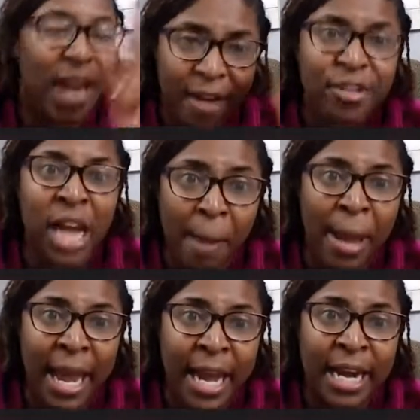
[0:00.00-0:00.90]
But every
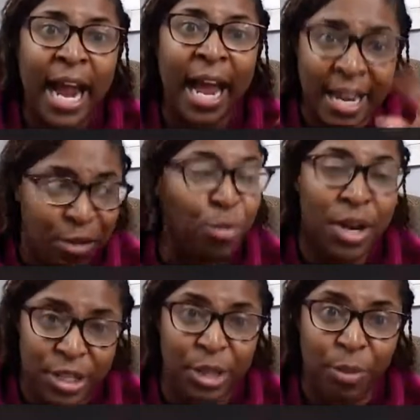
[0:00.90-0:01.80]
time I eat it, I got to
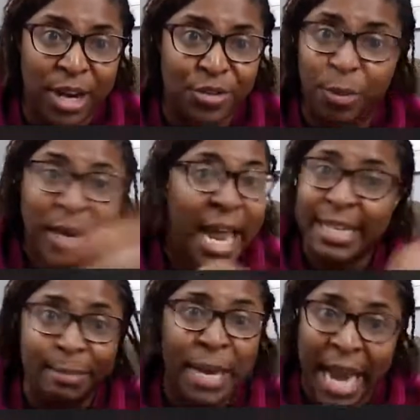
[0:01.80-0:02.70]
run to the restroom. And
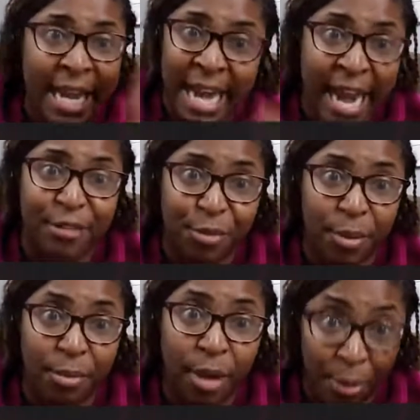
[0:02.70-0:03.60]
that to me ain't
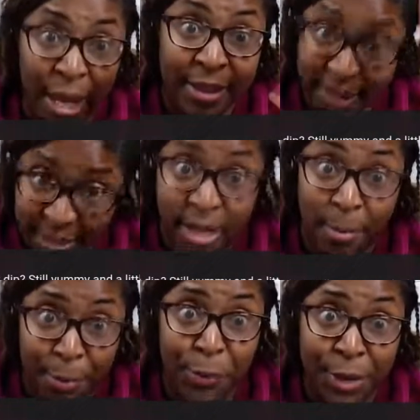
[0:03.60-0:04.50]
natural. Okay, that's
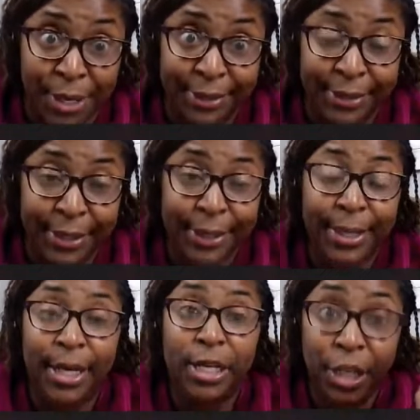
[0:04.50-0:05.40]
number one.
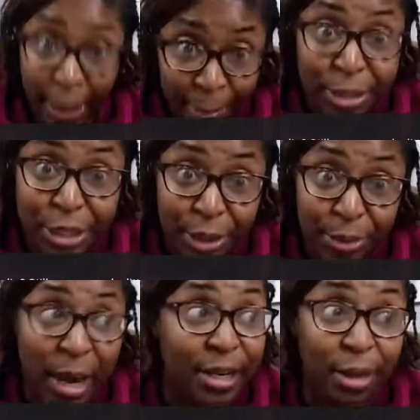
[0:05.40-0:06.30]
Number
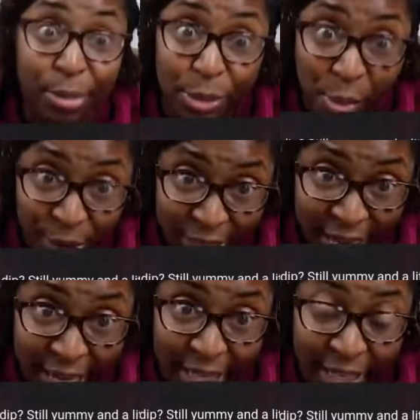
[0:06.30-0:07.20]
two, I don't do
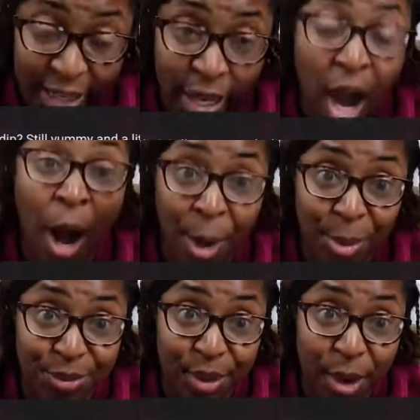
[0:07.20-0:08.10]
organic.
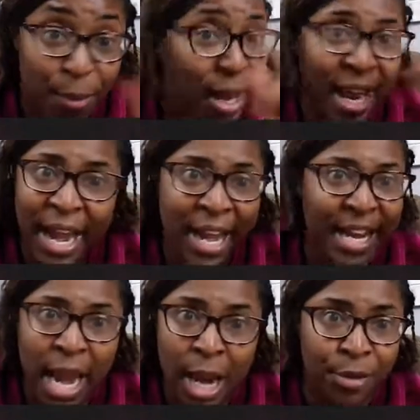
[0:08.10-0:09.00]
Also, it ain't
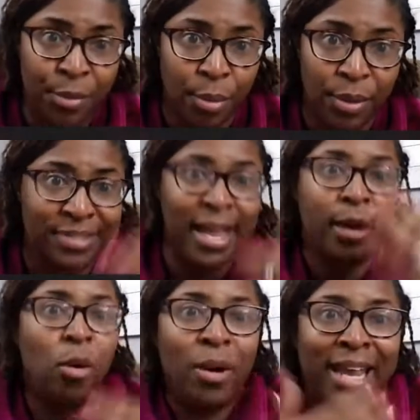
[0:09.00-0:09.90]
natural. It's not
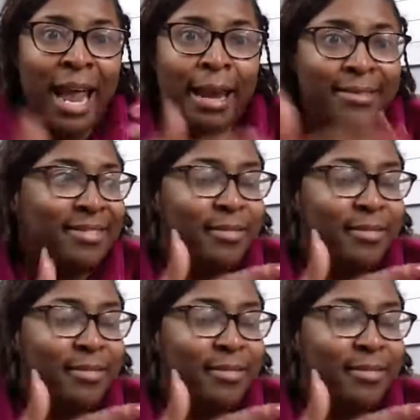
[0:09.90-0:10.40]
an organic.